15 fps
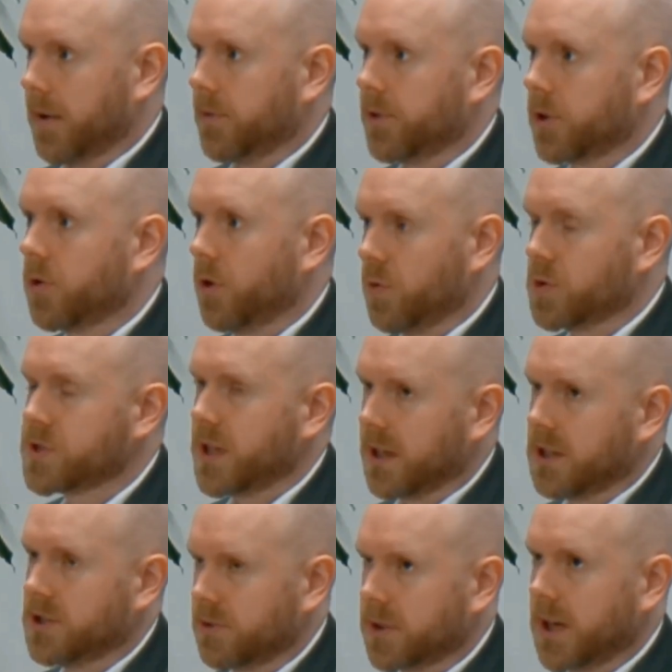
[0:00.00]
The court will take
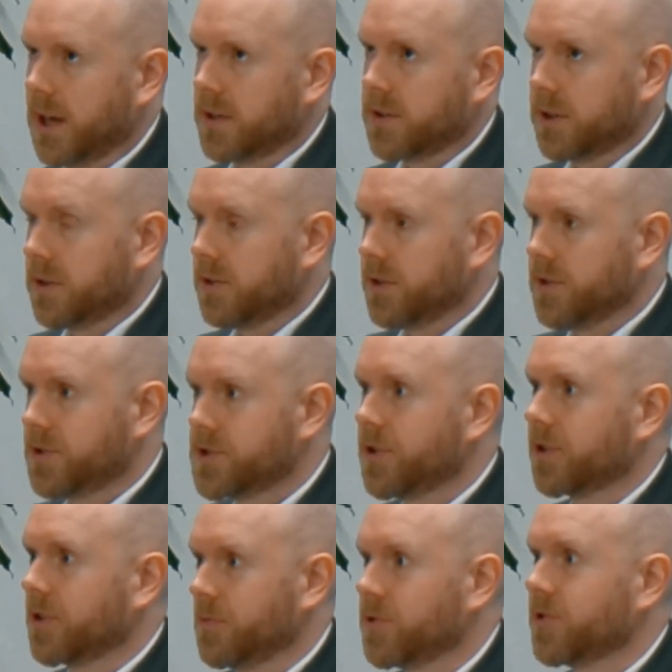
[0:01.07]
into account the
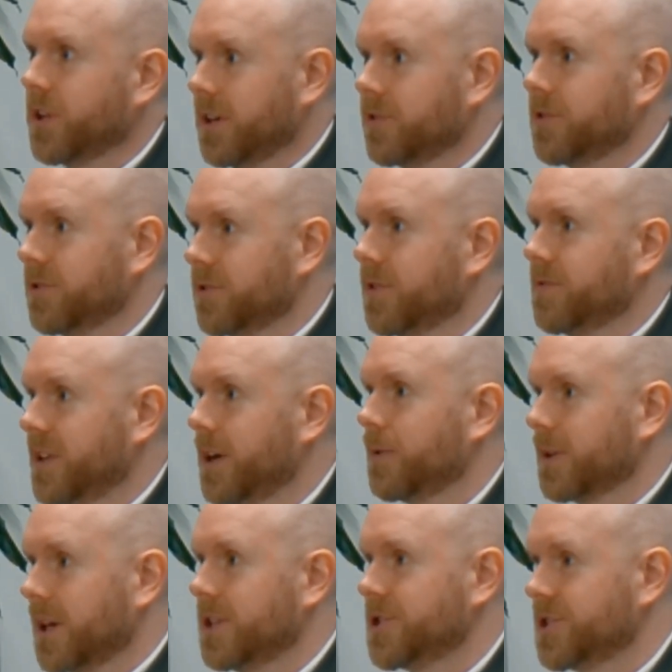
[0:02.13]
circumstances of their
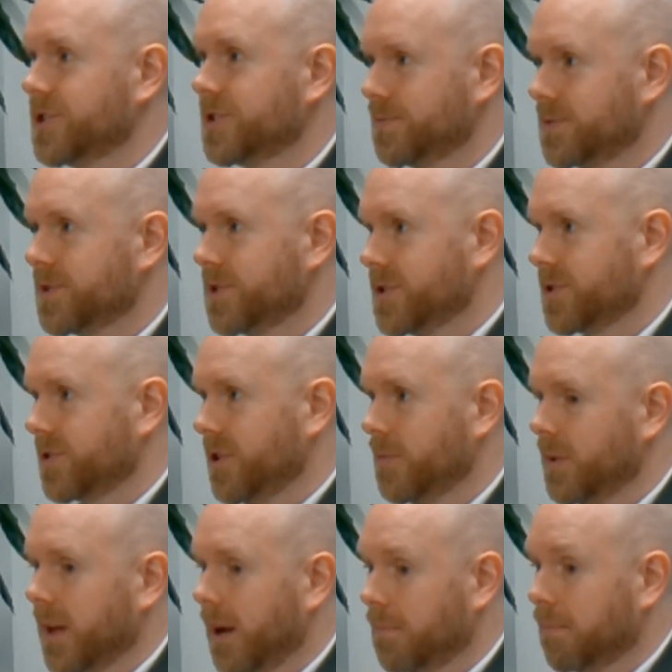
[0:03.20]
relationship to determine
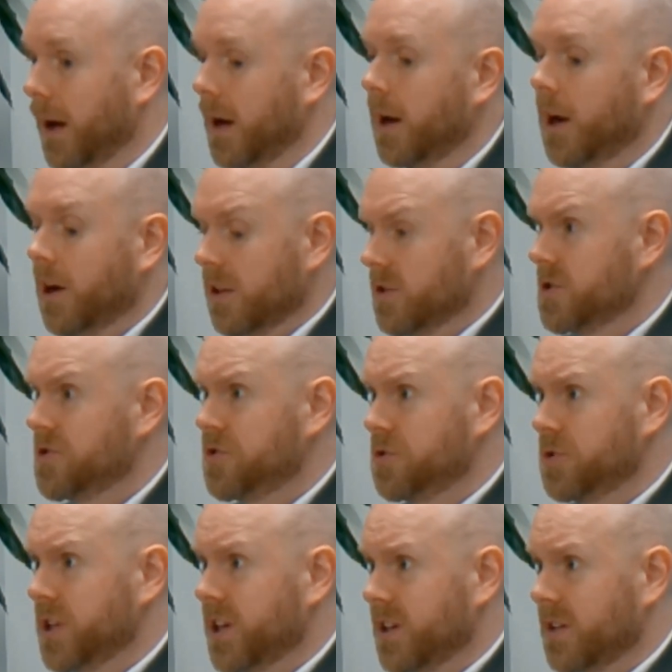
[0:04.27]
that. But the 2
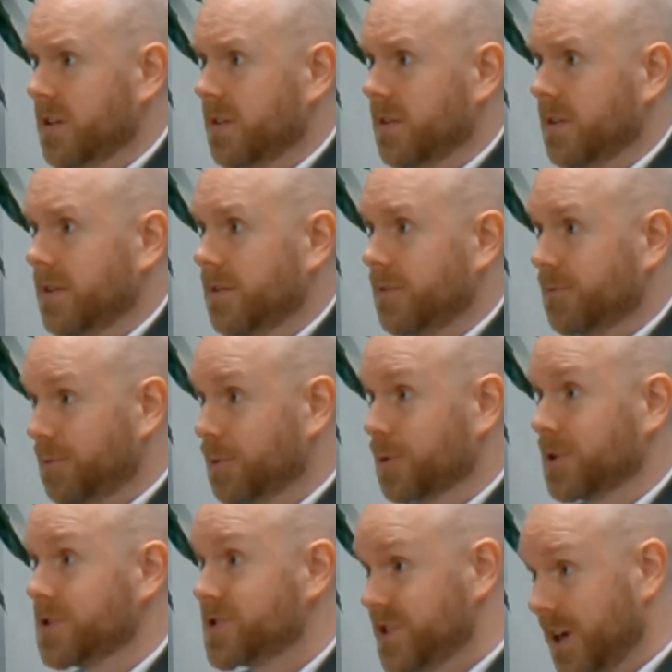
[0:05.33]
year rule
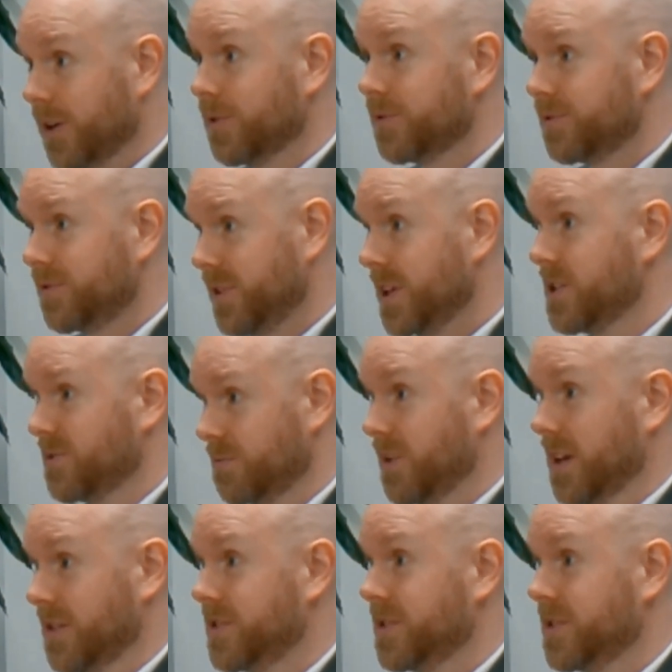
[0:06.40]
itself is relatively